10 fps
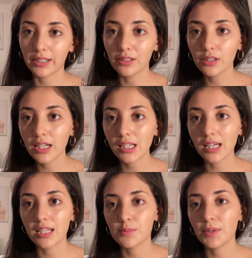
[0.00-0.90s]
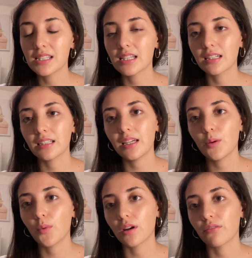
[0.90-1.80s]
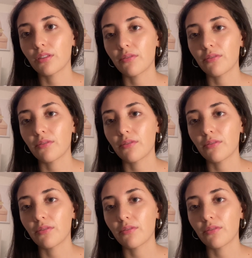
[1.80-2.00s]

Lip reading: learning is basically one of the